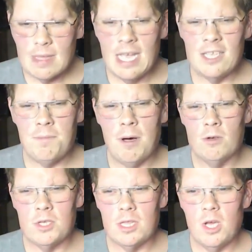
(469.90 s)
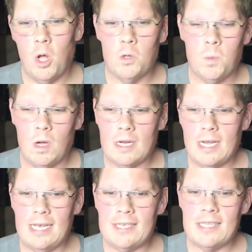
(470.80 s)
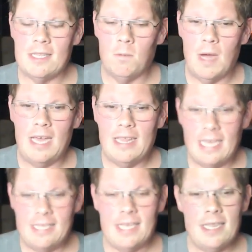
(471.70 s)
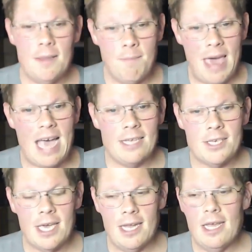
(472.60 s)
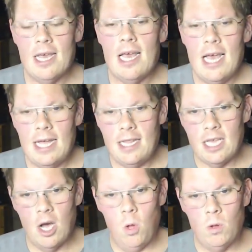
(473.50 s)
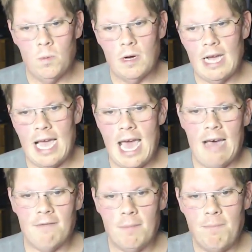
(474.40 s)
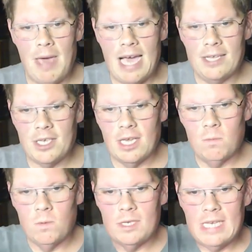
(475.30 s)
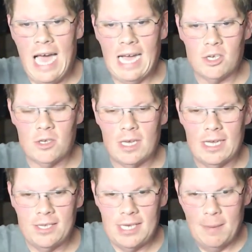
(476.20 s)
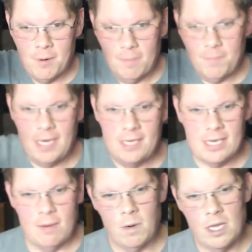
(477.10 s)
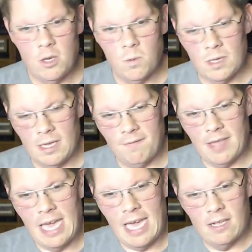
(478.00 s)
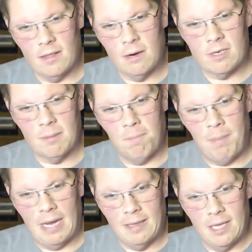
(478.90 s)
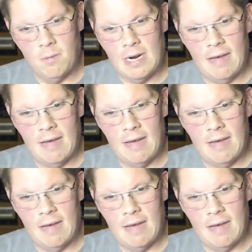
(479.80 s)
as opposed to the old one, is the way they did the basket. And the old one I have, the basket was actually a separate piece. And when you would lift the handle, there was a button that you would